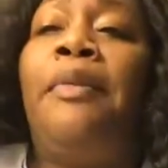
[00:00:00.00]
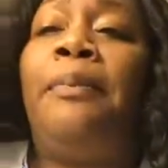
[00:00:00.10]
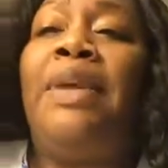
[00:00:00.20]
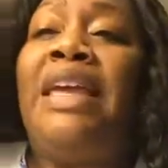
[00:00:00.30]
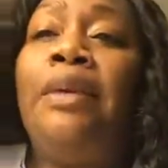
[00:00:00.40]

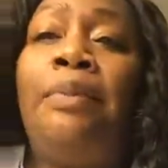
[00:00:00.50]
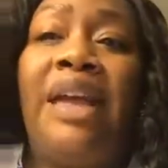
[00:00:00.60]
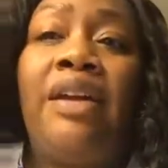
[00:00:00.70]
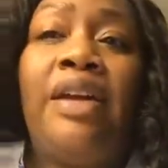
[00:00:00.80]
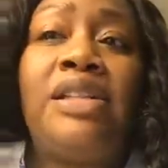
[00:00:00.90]
Being
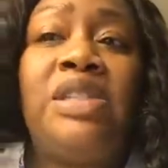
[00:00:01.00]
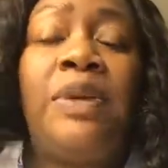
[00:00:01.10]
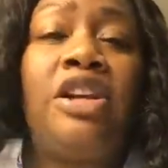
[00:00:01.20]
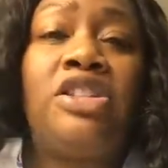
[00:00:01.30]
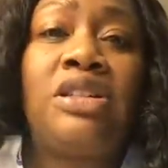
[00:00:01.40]
barren
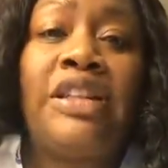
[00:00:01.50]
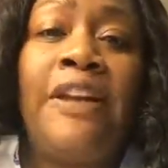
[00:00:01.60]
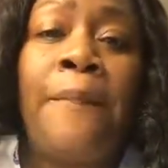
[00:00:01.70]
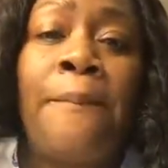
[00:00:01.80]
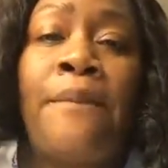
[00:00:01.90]

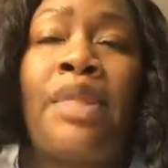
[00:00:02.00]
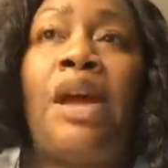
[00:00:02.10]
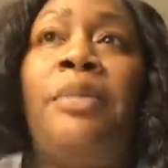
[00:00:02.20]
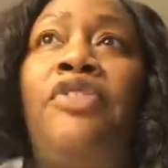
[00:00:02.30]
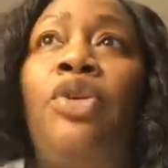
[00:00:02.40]
spiritually,
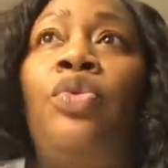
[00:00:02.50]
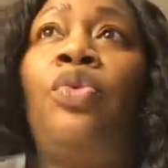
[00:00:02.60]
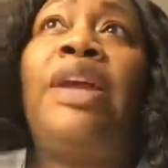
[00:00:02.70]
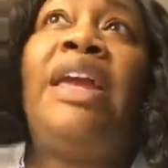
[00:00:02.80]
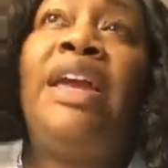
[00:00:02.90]
if you
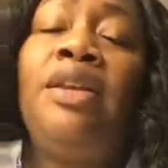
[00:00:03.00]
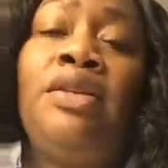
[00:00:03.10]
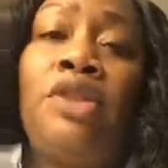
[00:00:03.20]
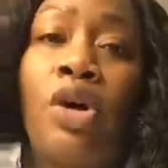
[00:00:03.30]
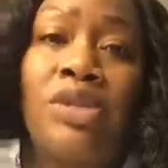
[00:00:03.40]
read
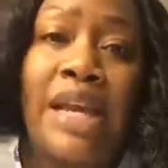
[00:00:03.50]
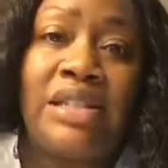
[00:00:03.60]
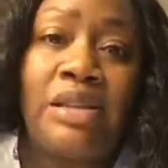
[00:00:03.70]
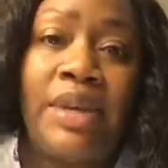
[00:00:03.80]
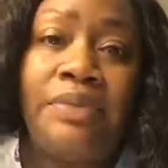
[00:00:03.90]
the Old
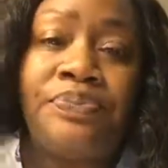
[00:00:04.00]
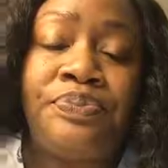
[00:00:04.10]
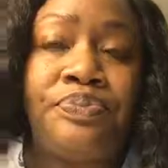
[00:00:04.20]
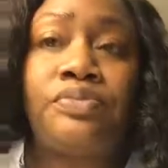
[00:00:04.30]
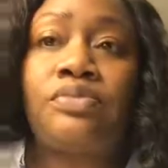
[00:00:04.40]
Testament,
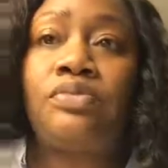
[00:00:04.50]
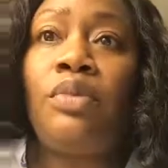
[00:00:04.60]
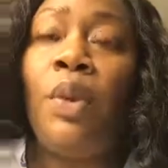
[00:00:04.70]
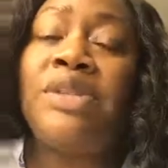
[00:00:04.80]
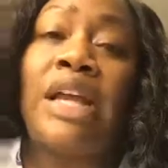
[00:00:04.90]

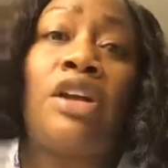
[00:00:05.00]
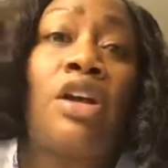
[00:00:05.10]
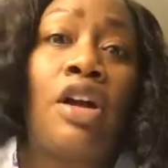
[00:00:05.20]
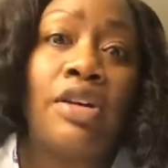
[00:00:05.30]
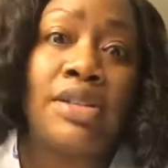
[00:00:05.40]
it was like a
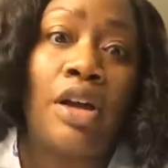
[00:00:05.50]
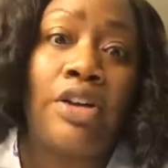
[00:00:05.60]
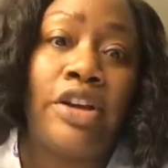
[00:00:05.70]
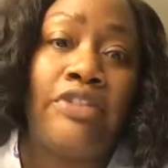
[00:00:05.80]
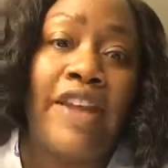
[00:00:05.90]
curse
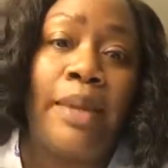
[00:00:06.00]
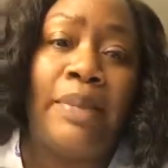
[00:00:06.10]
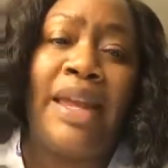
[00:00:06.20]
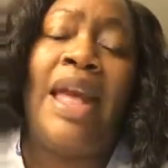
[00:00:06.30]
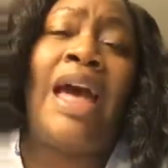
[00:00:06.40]
on your
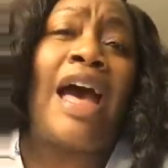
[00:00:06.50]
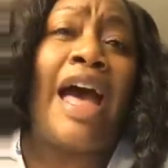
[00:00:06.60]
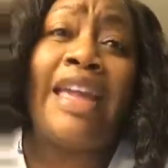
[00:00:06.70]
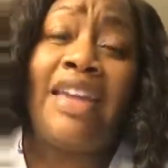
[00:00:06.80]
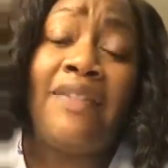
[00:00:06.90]
family.
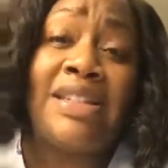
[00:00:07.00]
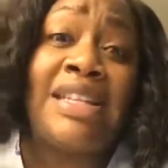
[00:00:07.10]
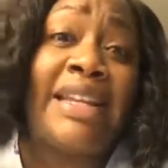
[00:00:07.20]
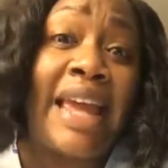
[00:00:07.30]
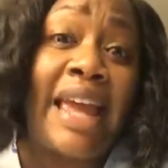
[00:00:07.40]
I even
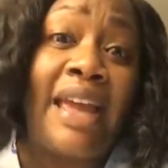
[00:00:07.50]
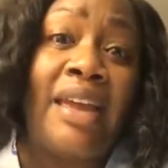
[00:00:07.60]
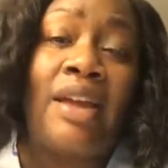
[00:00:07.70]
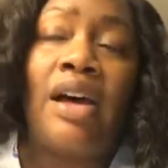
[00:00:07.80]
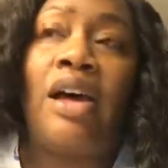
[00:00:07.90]

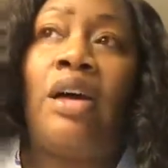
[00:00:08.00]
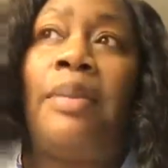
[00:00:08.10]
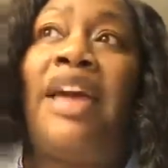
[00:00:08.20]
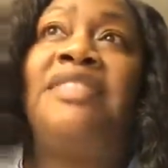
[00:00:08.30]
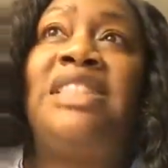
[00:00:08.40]
today
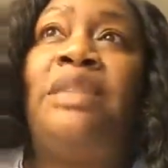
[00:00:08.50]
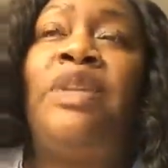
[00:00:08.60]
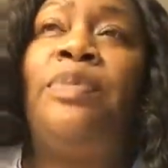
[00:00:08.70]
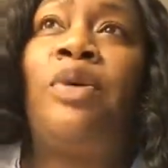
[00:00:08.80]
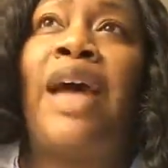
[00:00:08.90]
have seen
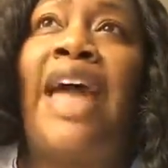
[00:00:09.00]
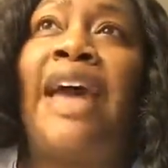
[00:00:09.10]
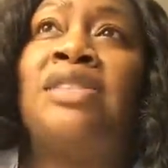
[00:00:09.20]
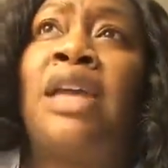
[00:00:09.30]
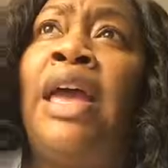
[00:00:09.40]
people
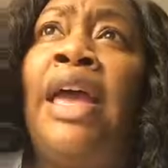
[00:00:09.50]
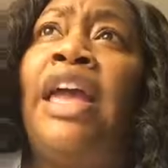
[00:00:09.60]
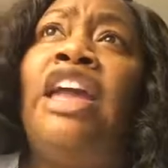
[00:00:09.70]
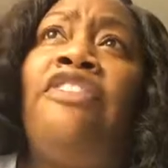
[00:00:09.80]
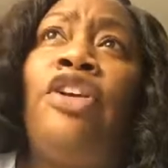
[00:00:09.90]
ask,
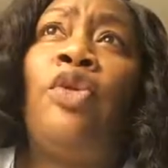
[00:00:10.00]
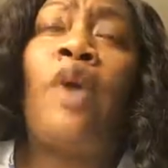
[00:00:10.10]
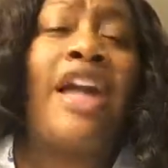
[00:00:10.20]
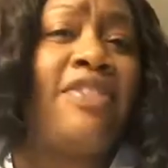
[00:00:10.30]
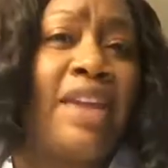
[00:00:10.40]
if your
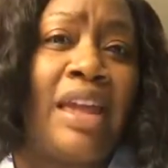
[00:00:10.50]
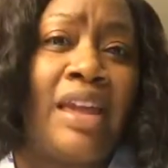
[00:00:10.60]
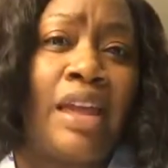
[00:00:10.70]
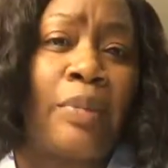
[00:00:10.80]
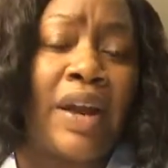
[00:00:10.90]
wife
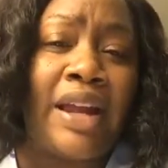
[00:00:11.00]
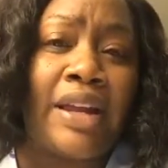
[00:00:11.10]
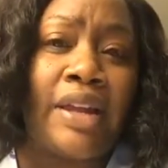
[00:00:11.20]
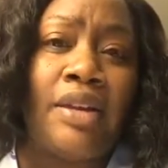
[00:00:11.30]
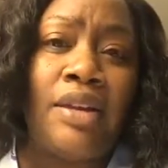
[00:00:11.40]
can't get
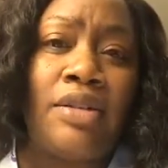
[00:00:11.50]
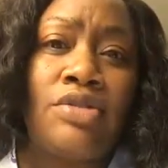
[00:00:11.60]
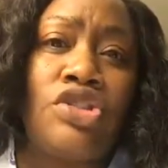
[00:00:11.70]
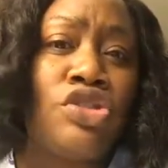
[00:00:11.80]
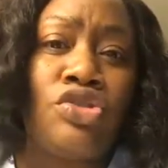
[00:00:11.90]
pregnant,
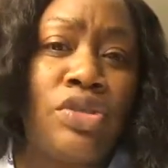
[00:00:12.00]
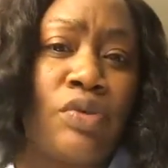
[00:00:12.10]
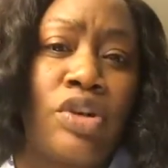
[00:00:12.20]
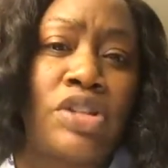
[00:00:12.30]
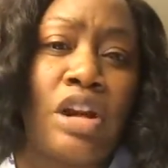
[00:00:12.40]
should you
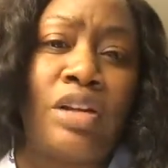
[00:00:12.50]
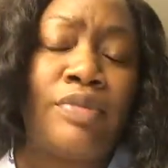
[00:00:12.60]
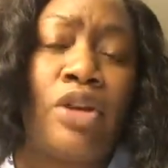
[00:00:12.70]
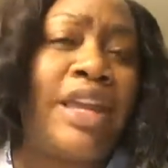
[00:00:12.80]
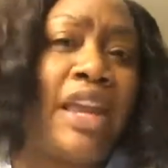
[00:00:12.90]
divorce her,
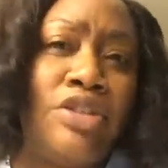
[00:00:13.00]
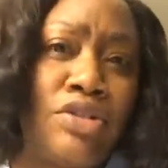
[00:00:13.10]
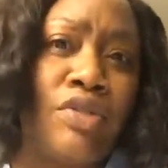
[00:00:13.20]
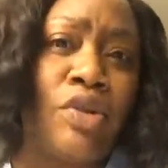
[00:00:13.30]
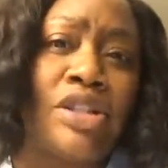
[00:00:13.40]
or can you
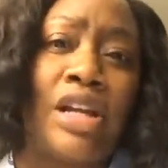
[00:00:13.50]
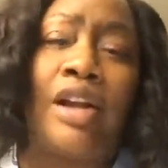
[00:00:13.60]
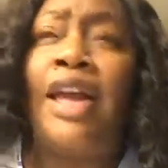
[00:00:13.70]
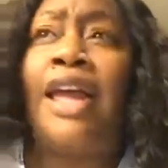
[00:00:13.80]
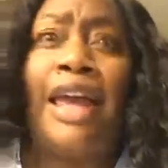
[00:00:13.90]
divorce
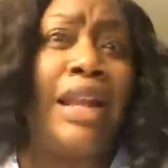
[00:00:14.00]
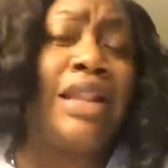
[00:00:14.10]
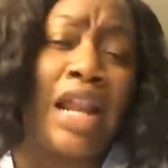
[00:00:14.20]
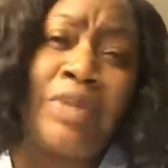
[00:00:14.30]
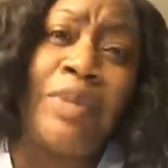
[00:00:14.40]
her? And a
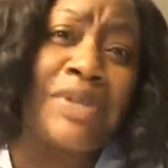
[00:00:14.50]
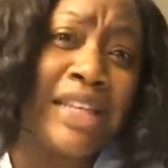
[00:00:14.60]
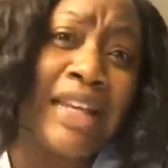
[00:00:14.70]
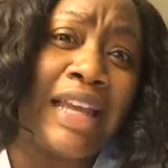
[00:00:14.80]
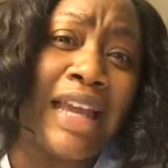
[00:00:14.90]
lot of people
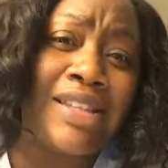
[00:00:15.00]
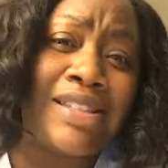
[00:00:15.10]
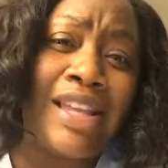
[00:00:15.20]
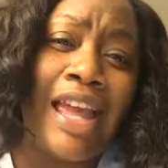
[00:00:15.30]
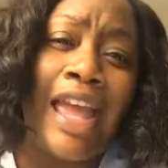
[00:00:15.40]
said yes.